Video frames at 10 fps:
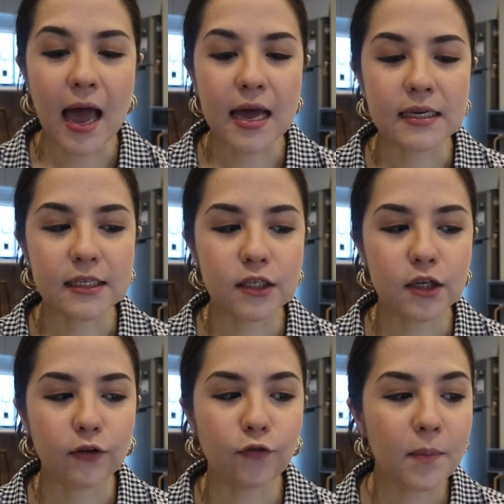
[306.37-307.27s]
And
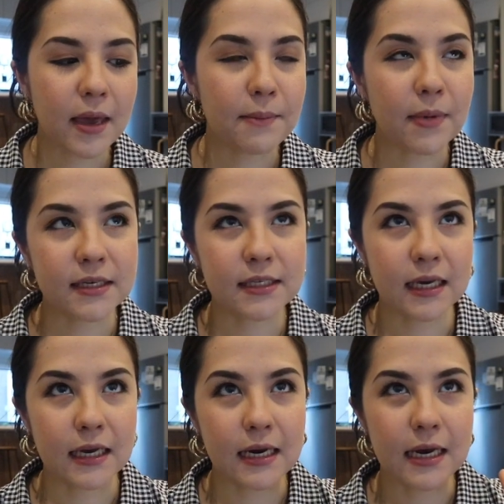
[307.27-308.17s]
for me, my
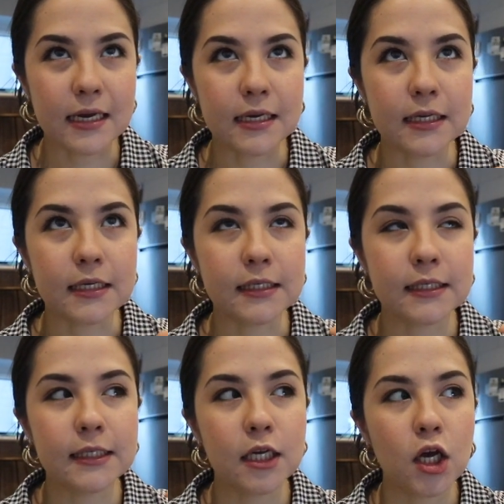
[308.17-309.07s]
skin
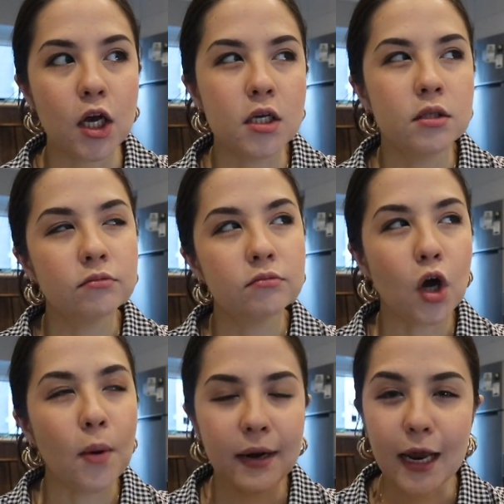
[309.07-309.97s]
is
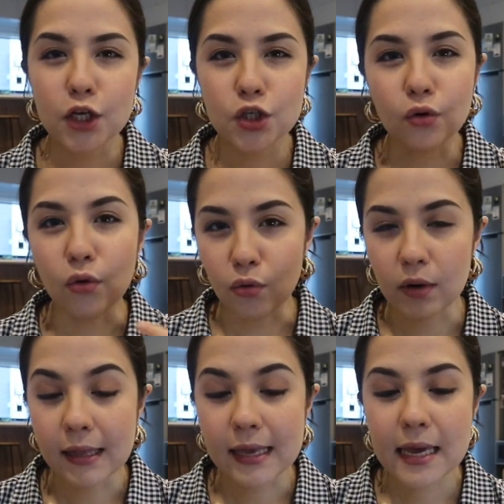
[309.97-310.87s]
combination
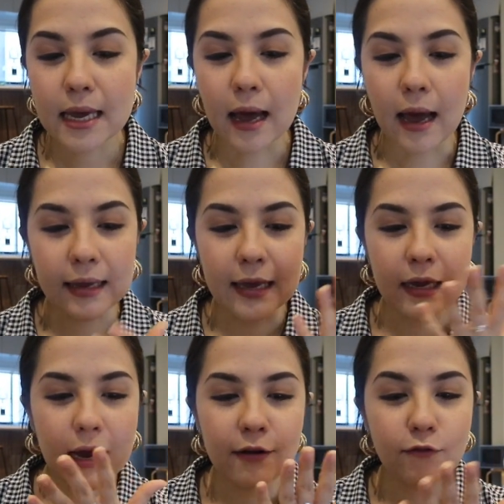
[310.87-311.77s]
oily. I
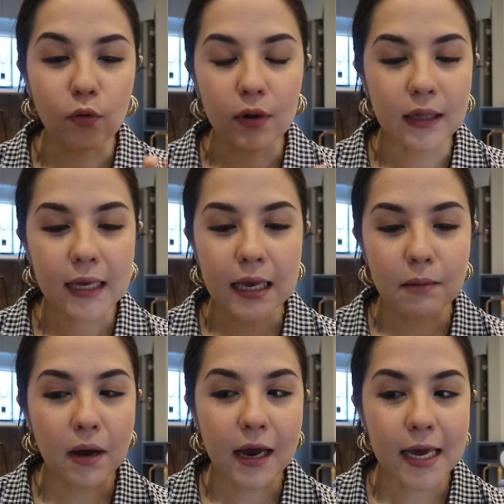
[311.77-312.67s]
get kind of oily
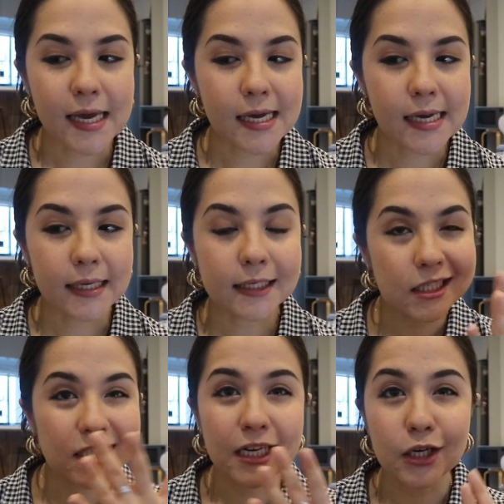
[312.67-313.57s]
in my
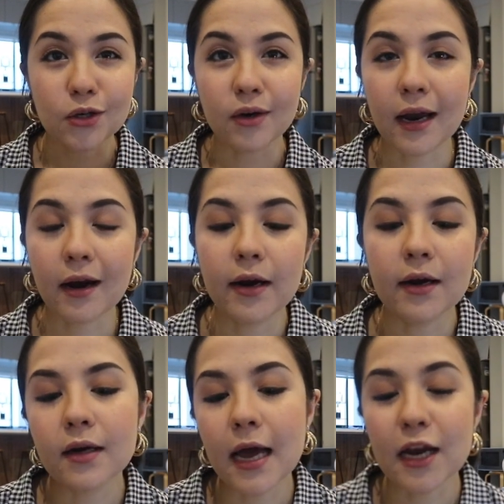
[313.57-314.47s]
T-zone
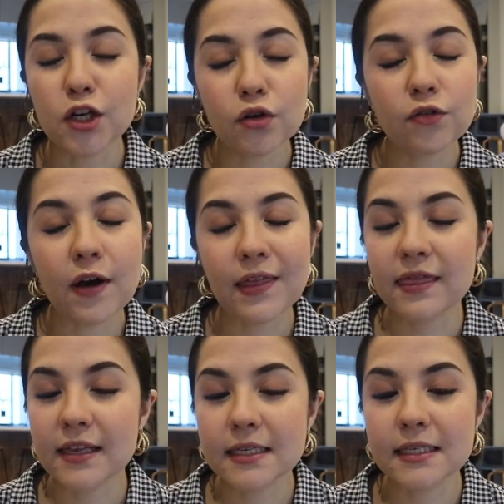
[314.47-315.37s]
area, and I do find
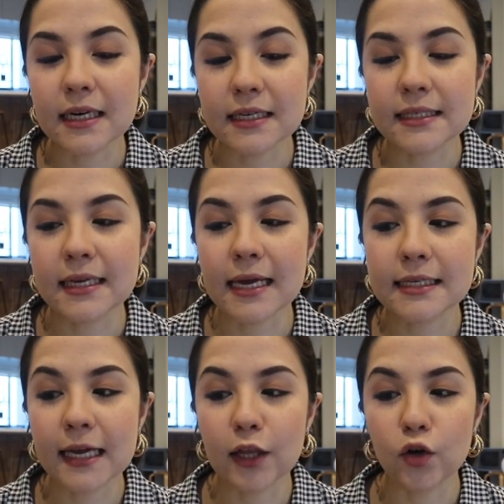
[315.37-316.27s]
that this does
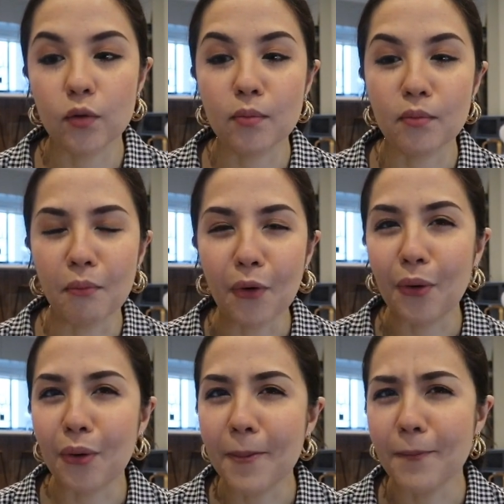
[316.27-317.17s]
get a little
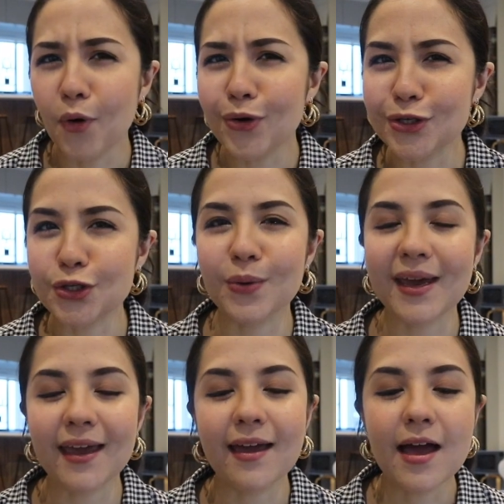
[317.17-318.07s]
more
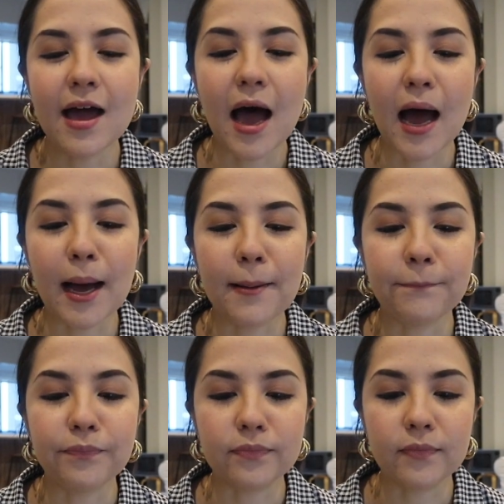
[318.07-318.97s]
dewy
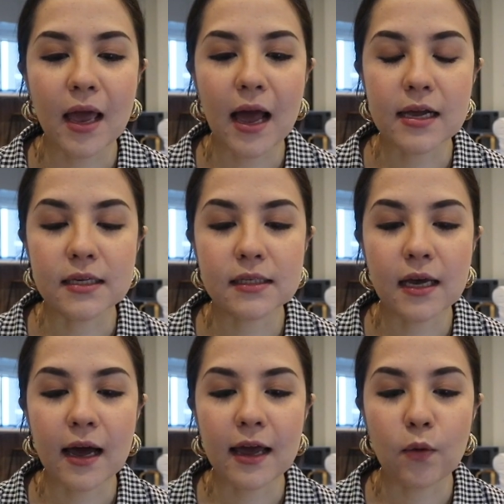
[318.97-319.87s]
as
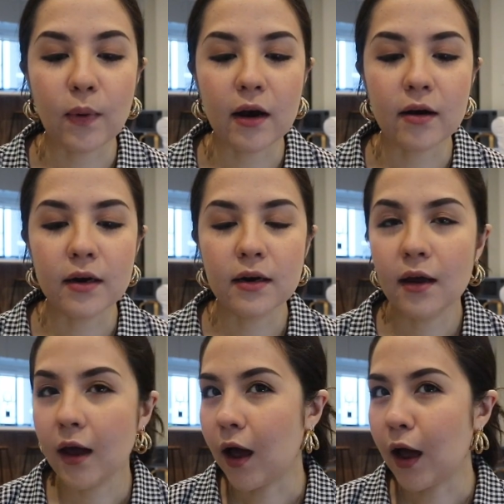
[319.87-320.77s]
I wear it.
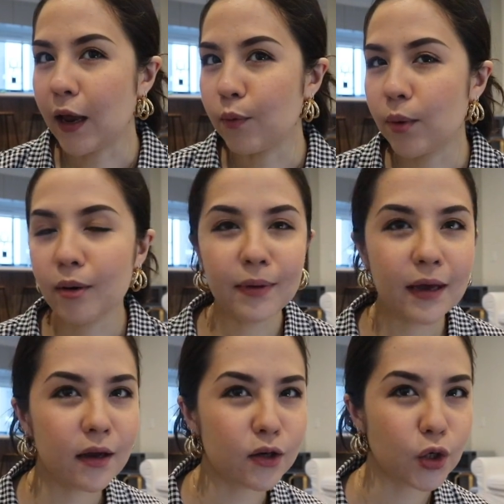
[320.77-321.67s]
I will
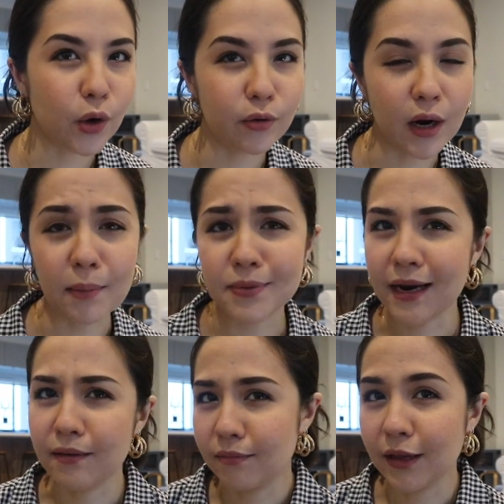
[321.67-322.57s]
probably show you an
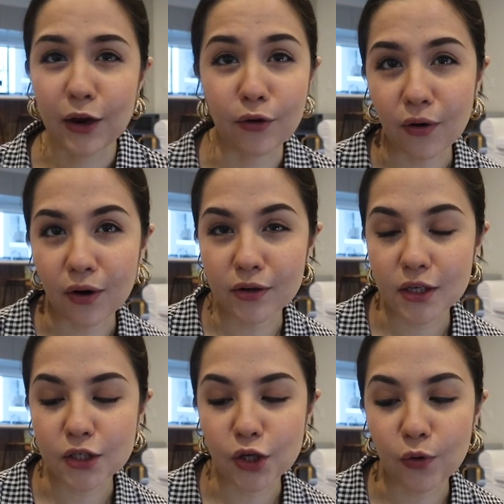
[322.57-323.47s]
update later on
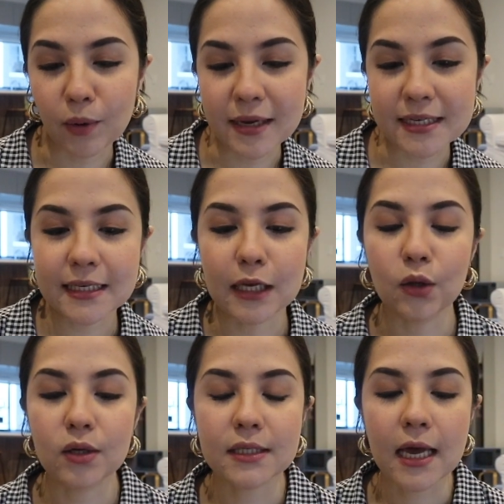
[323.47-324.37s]
to show you what my
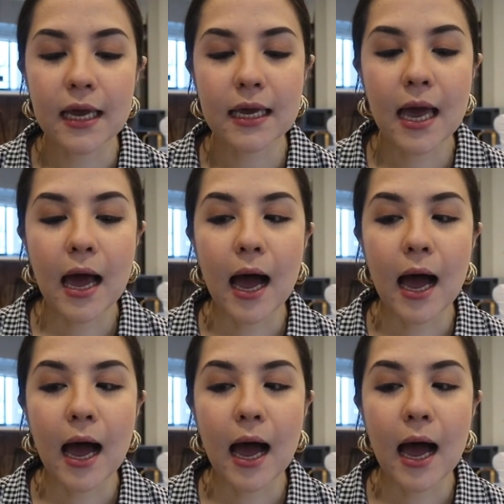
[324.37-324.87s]
skin looks like.